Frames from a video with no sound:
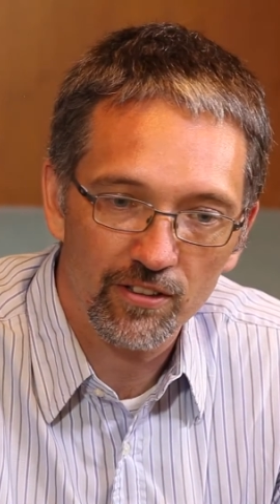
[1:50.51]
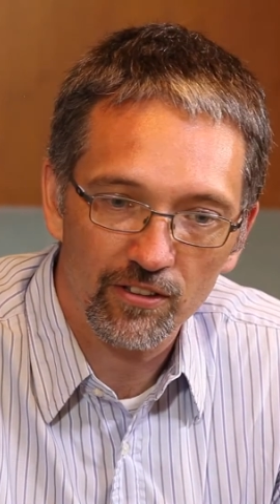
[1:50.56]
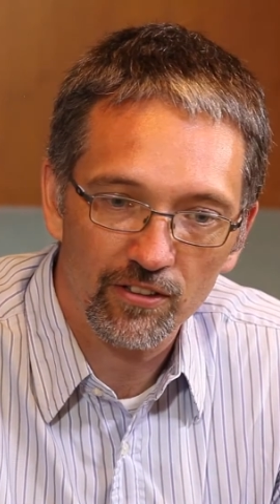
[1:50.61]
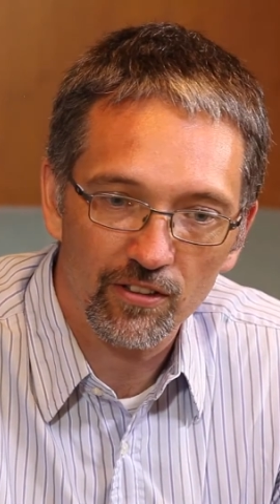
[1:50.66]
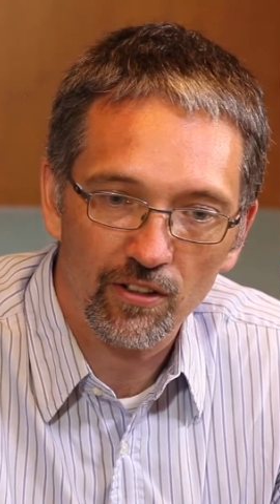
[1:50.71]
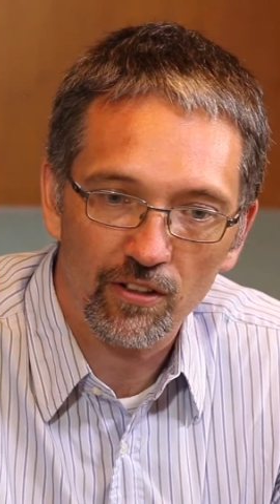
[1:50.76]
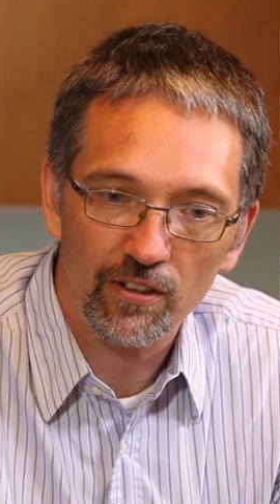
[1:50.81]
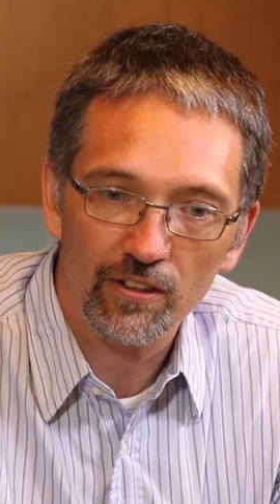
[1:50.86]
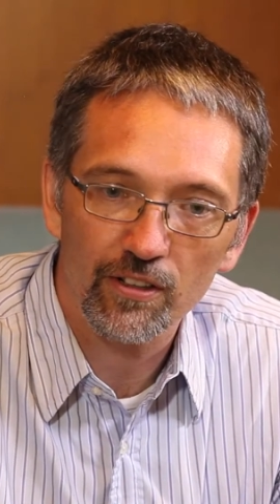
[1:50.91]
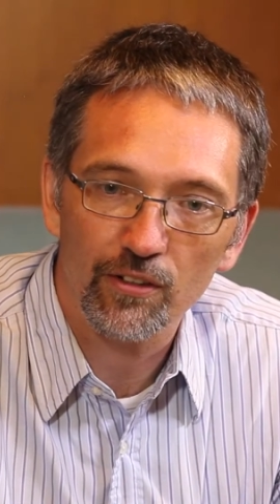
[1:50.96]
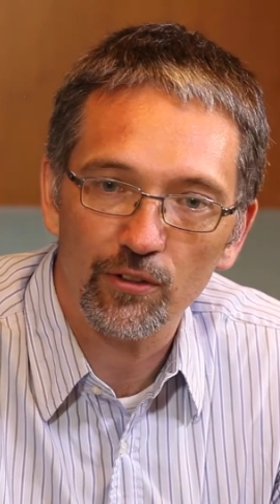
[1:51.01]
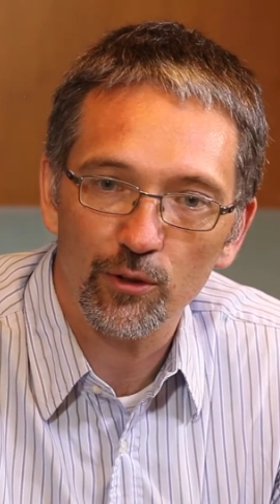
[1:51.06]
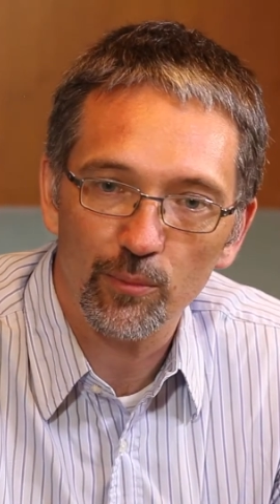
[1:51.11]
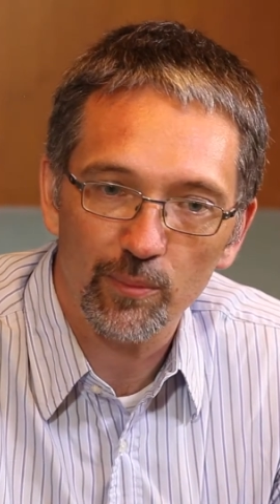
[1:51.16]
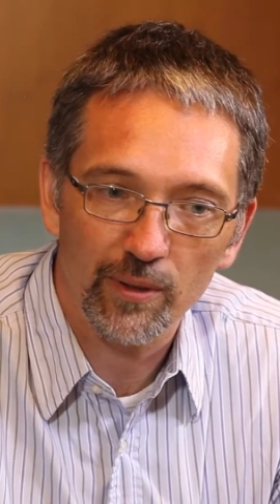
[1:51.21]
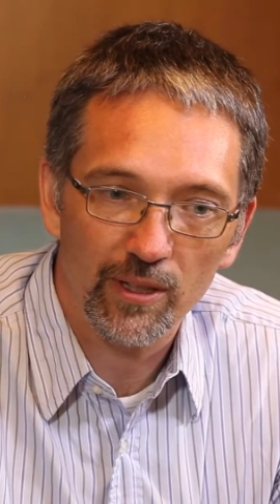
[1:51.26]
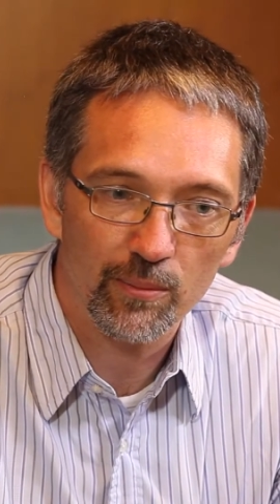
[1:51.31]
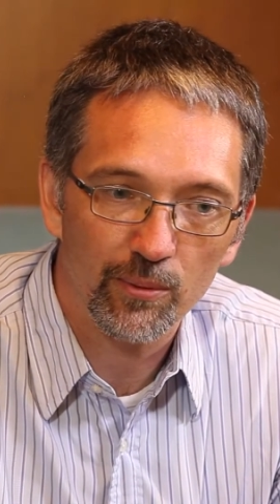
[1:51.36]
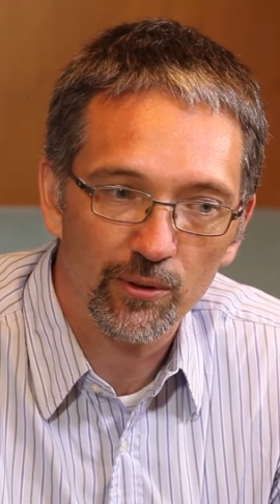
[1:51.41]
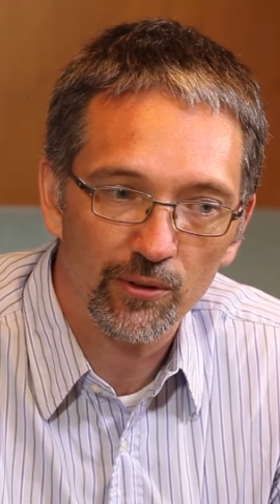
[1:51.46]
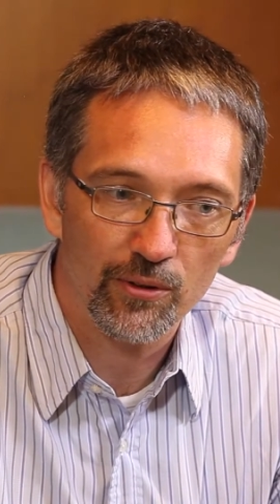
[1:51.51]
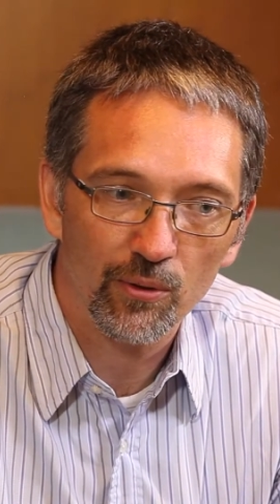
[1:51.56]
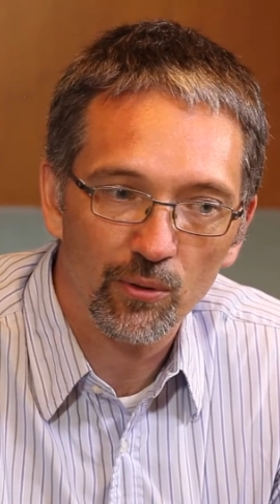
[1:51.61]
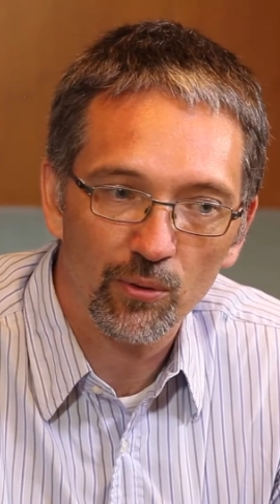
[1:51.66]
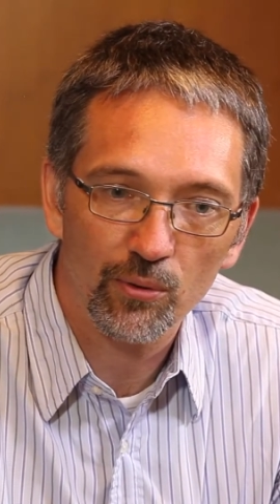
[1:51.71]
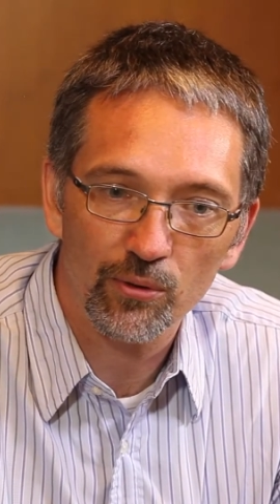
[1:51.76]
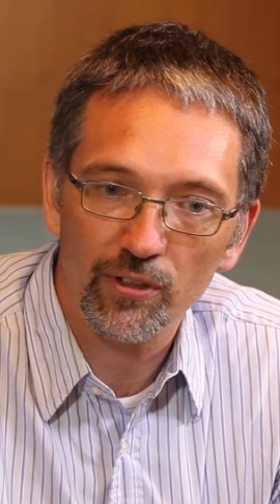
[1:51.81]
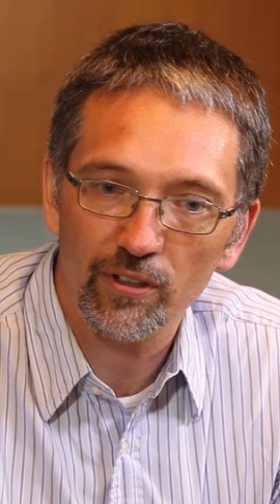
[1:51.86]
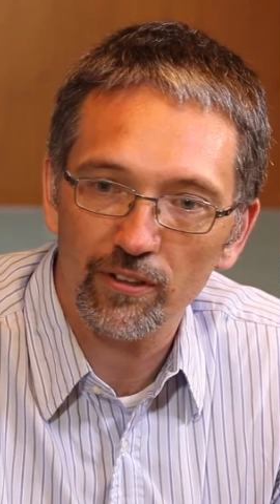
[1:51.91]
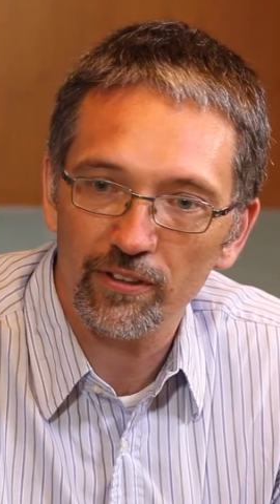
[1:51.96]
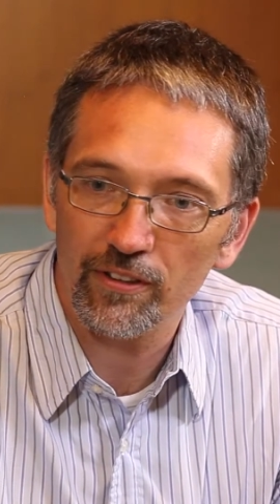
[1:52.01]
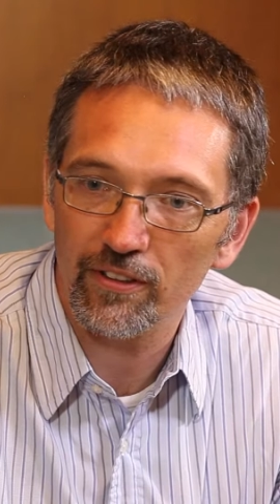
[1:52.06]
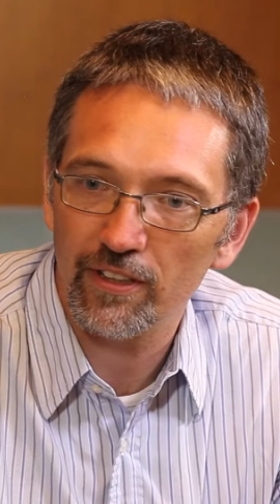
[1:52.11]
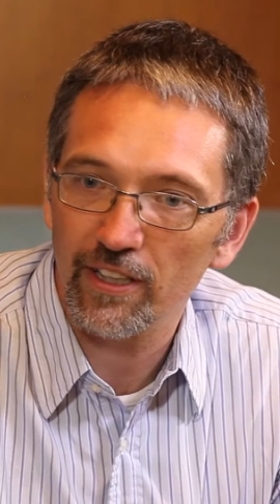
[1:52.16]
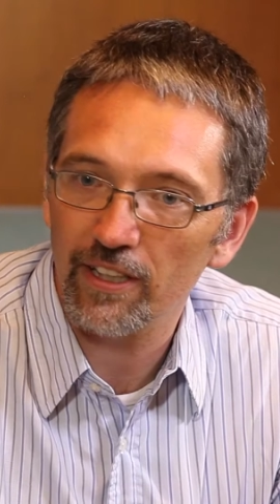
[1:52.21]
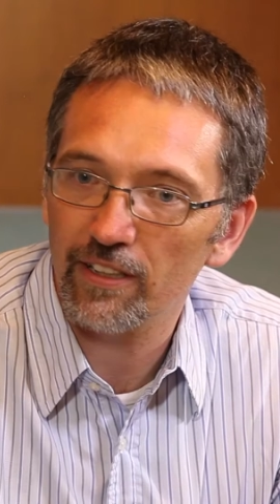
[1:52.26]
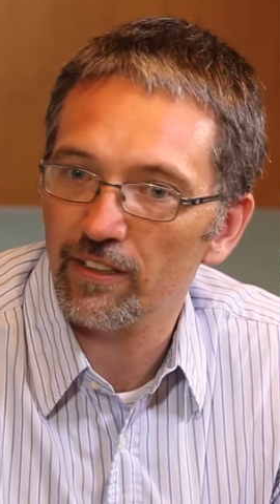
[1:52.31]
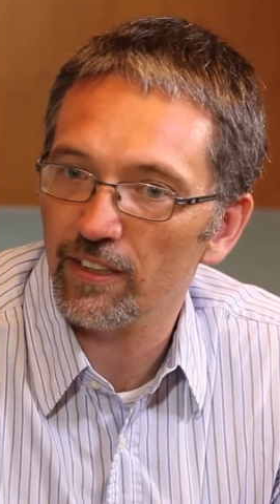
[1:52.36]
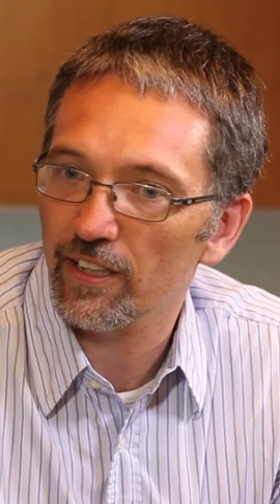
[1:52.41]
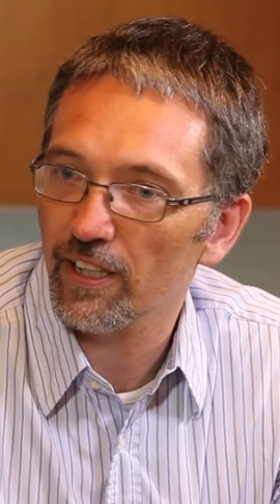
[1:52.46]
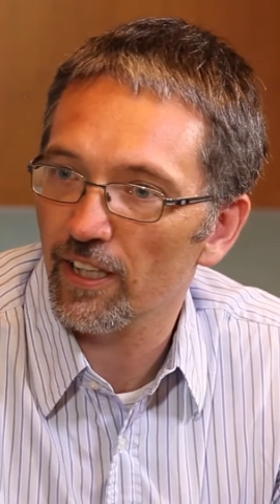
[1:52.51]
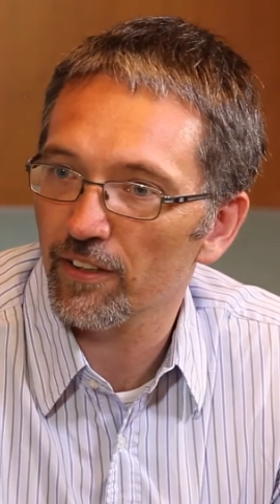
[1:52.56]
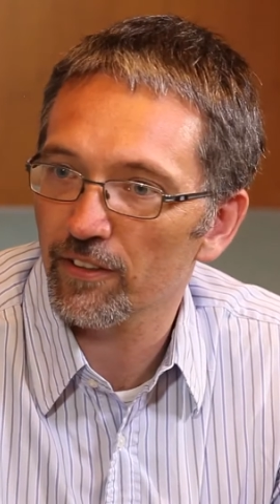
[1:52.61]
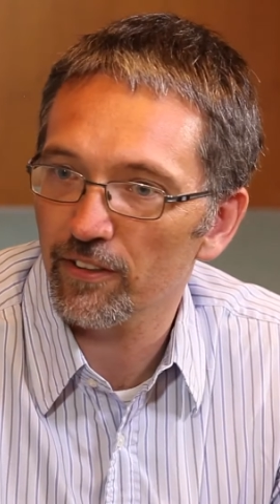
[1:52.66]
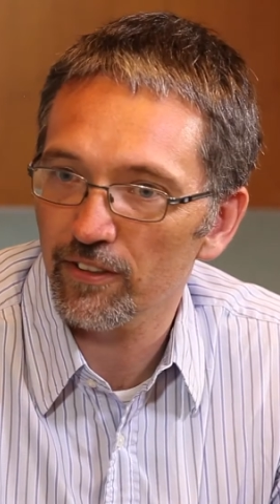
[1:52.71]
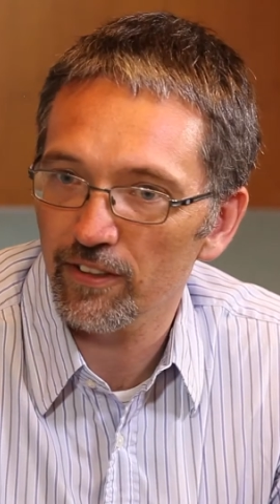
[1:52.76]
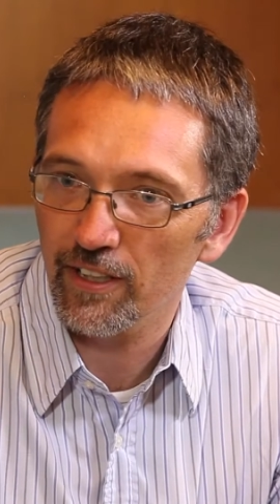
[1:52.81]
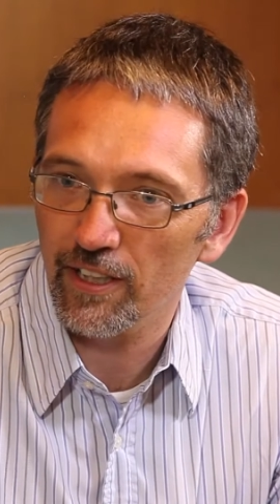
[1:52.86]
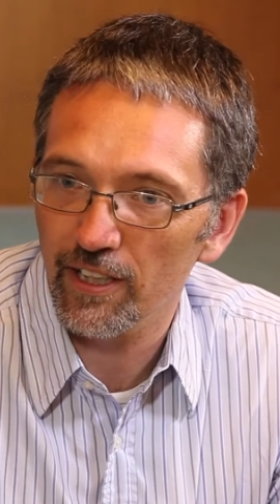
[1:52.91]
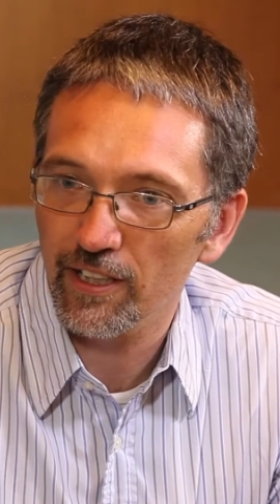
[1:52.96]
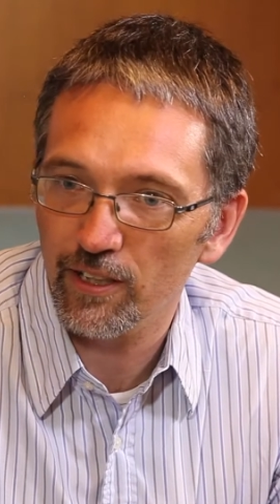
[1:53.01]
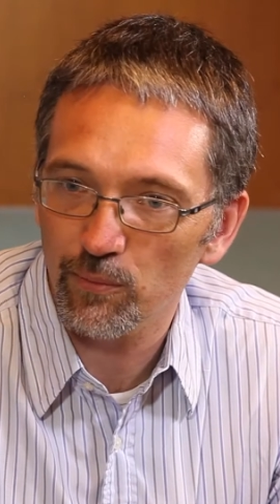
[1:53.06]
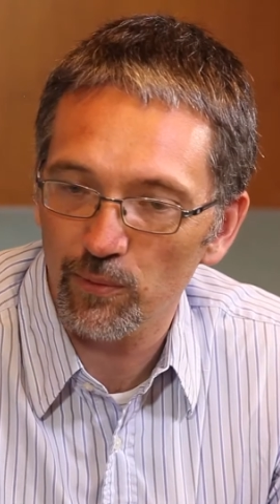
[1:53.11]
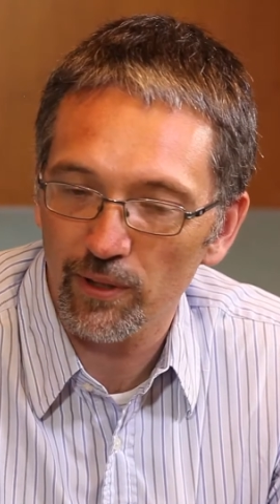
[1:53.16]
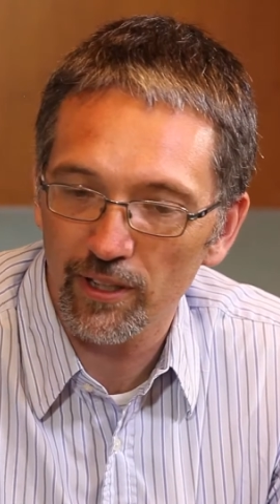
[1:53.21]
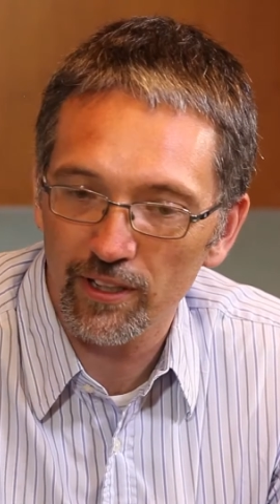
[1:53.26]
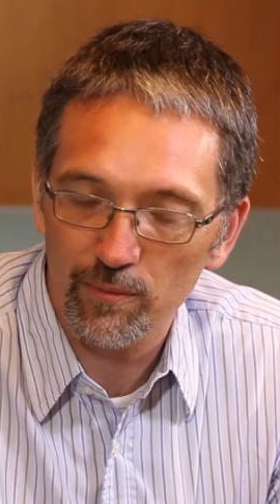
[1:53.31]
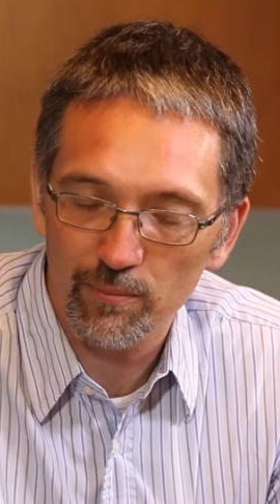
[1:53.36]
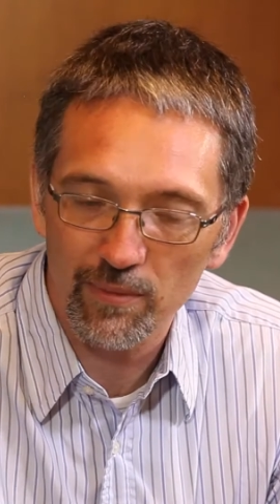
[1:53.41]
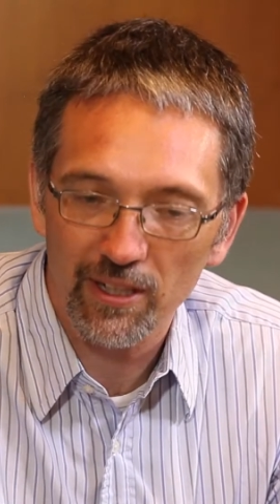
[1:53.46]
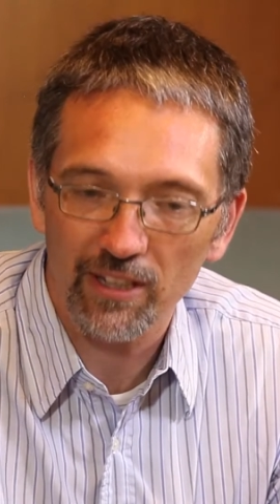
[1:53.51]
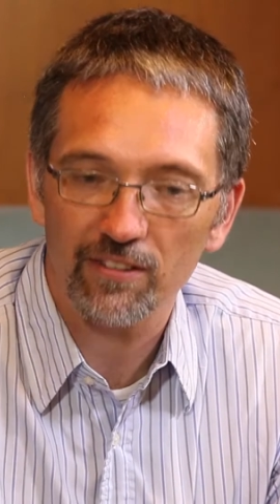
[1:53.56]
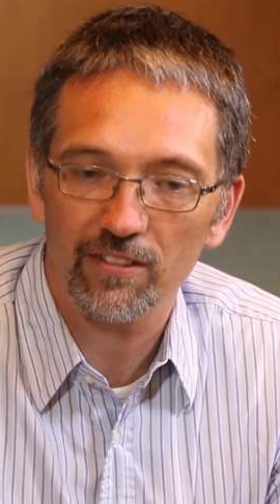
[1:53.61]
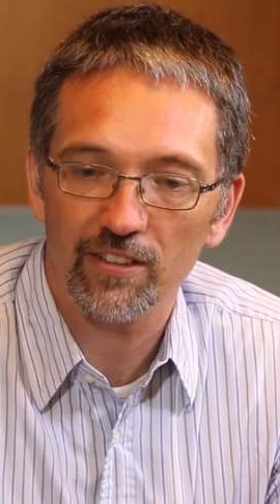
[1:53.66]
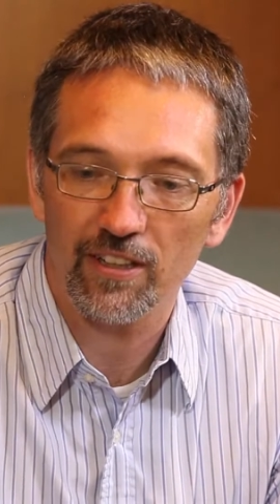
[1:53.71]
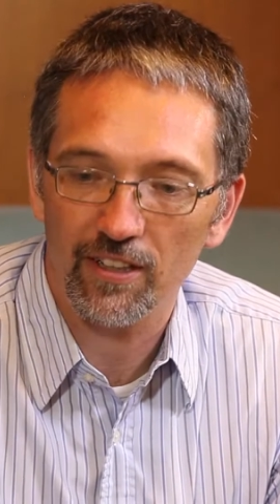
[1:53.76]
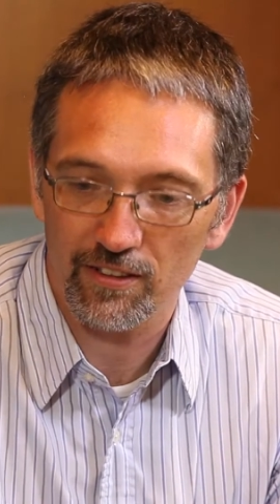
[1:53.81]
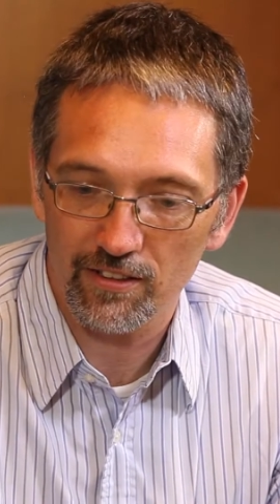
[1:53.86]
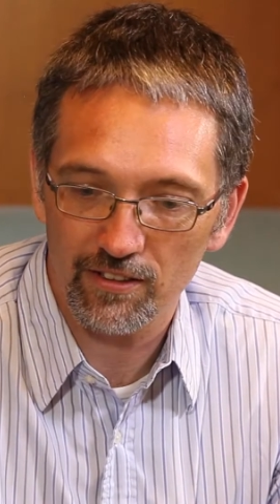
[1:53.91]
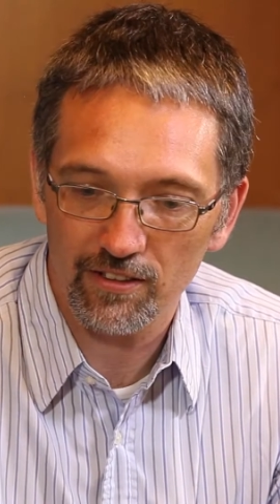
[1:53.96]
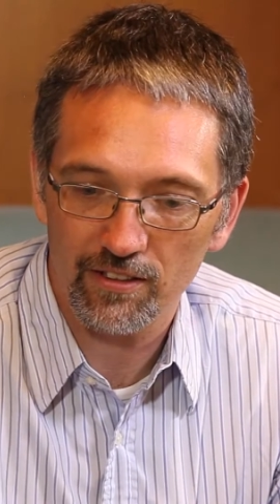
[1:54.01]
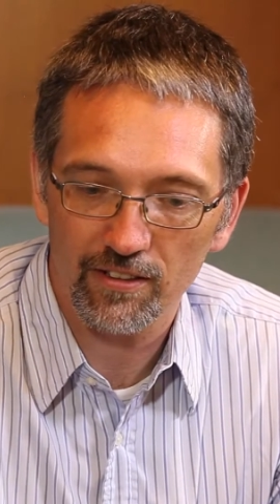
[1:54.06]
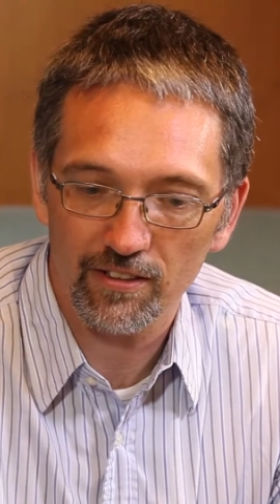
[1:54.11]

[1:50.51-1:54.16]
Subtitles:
just aren't going to be able to hold all your data together in any way that makes sense.